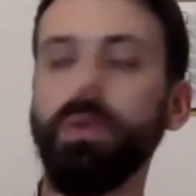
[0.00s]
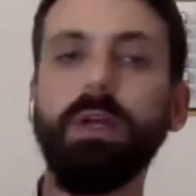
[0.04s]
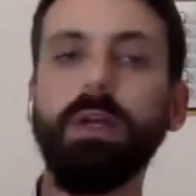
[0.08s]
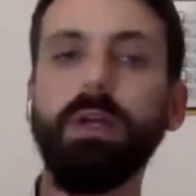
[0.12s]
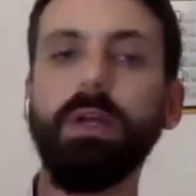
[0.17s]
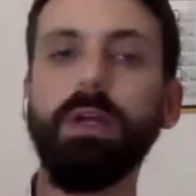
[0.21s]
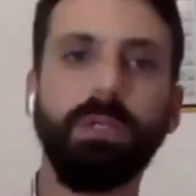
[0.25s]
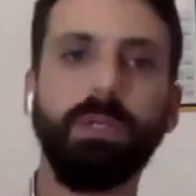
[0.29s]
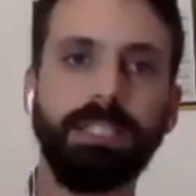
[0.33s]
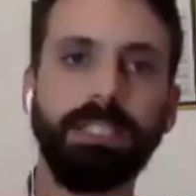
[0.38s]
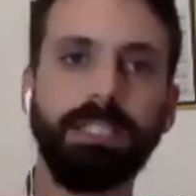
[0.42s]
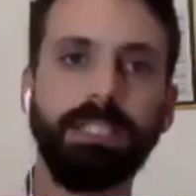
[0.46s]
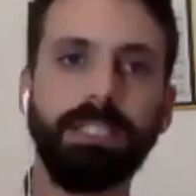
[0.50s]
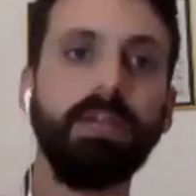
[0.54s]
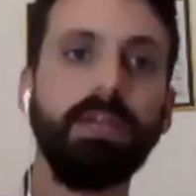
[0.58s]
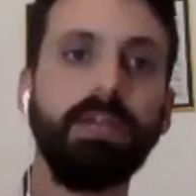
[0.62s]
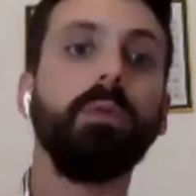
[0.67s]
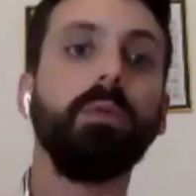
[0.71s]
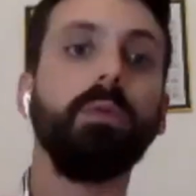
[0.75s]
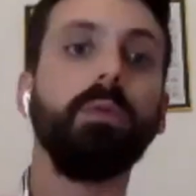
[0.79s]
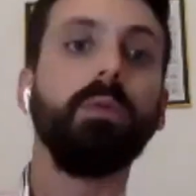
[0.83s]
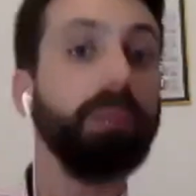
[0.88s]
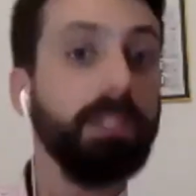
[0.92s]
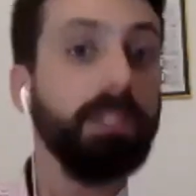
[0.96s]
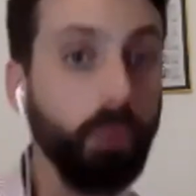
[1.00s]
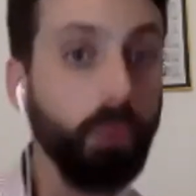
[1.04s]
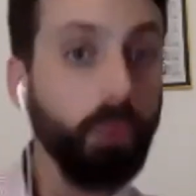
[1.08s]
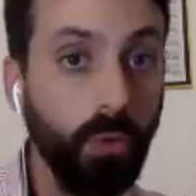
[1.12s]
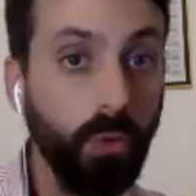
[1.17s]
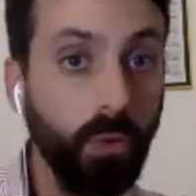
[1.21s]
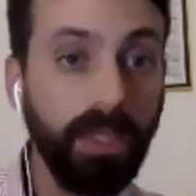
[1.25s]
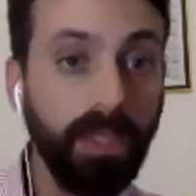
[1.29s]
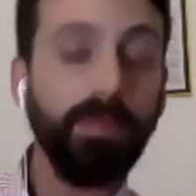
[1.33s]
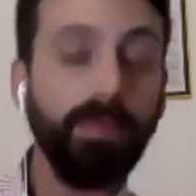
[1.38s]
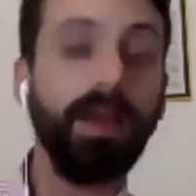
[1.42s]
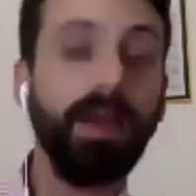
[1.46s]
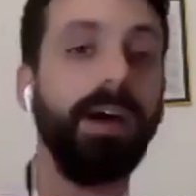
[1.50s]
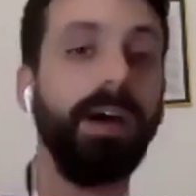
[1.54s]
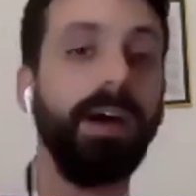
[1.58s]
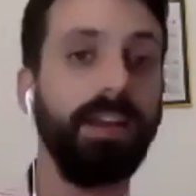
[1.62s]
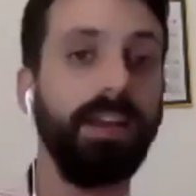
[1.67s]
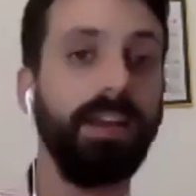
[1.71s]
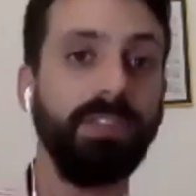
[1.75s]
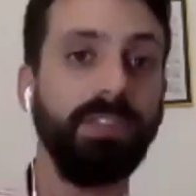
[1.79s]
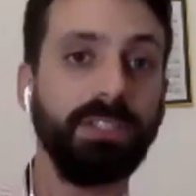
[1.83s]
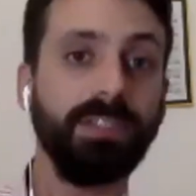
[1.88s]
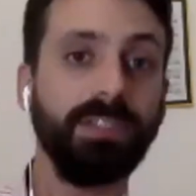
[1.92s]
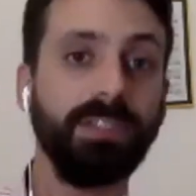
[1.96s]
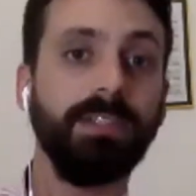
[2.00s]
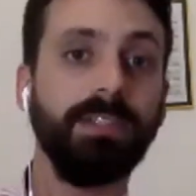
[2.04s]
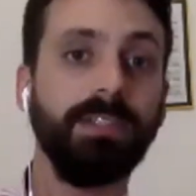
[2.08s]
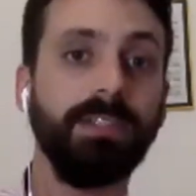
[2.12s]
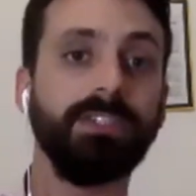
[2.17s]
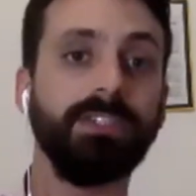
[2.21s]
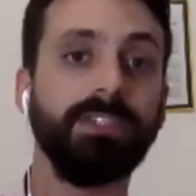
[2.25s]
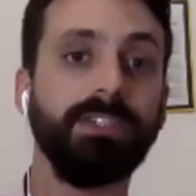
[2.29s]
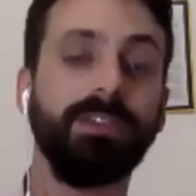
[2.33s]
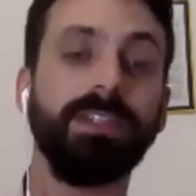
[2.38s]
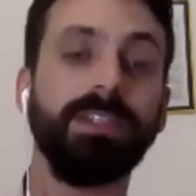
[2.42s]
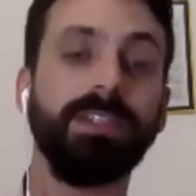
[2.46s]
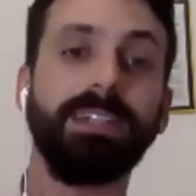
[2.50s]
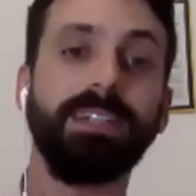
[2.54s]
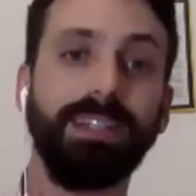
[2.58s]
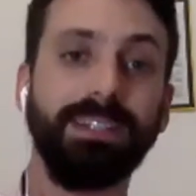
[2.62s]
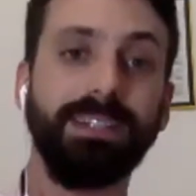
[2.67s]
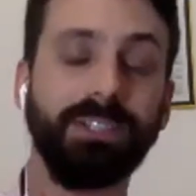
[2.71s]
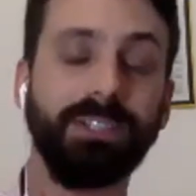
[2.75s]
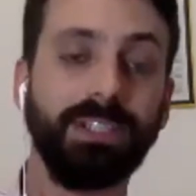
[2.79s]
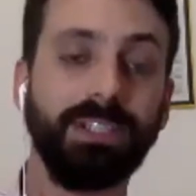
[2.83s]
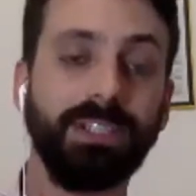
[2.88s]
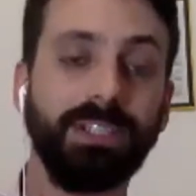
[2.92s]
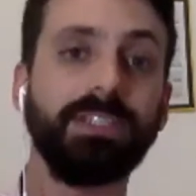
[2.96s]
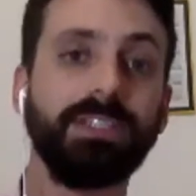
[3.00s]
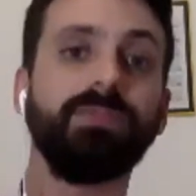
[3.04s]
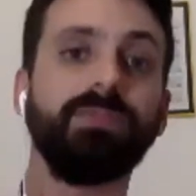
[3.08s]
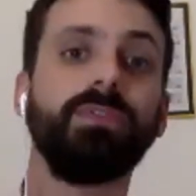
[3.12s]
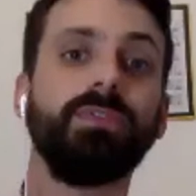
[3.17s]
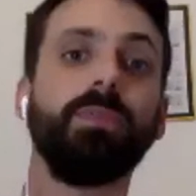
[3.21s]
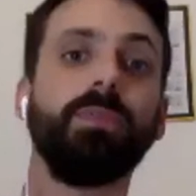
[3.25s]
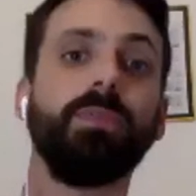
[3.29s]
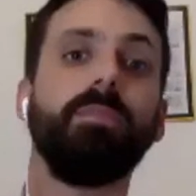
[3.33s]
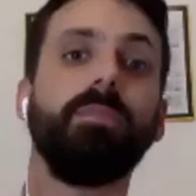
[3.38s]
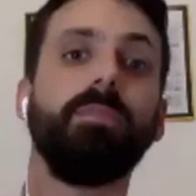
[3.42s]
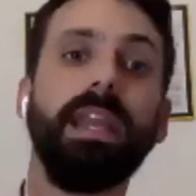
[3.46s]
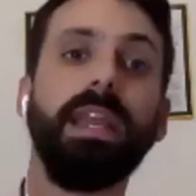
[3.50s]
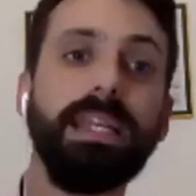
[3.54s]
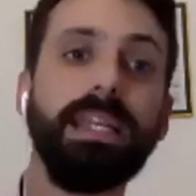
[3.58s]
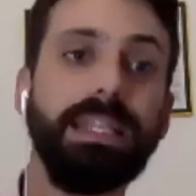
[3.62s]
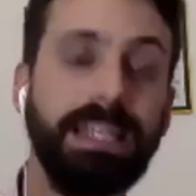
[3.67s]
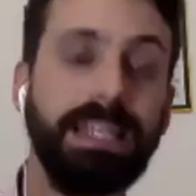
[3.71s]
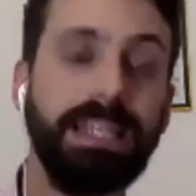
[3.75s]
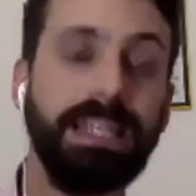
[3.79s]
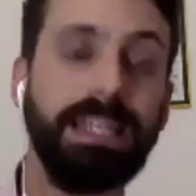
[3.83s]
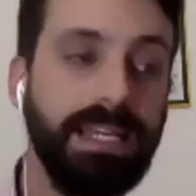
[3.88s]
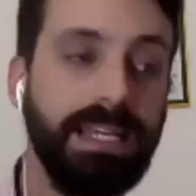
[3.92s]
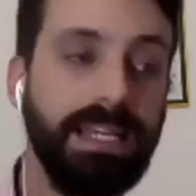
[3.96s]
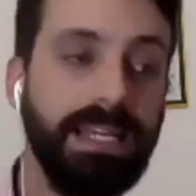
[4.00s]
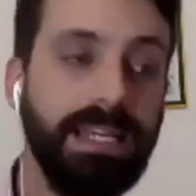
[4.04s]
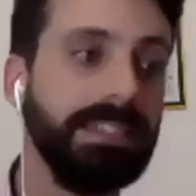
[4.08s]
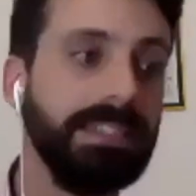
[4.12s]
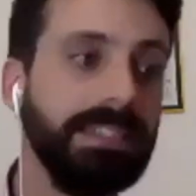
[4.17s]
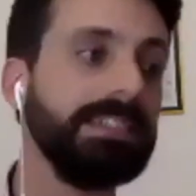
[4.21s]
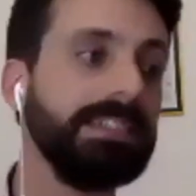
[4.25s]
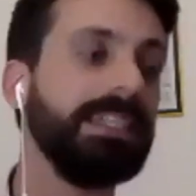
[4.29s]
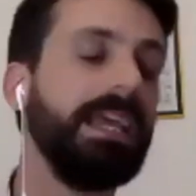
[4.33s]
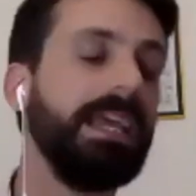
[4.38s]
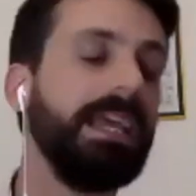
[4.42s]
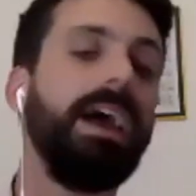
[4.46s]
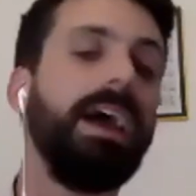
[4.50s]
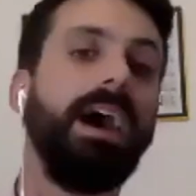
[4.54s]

which is we've been talking about artificial general intelligence for many years